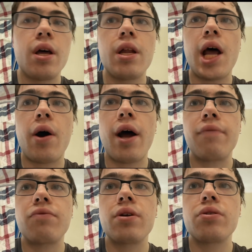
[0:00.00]
Now
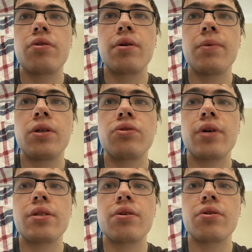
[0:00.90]
after you enter your email
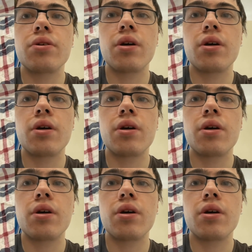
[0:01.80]
address, there's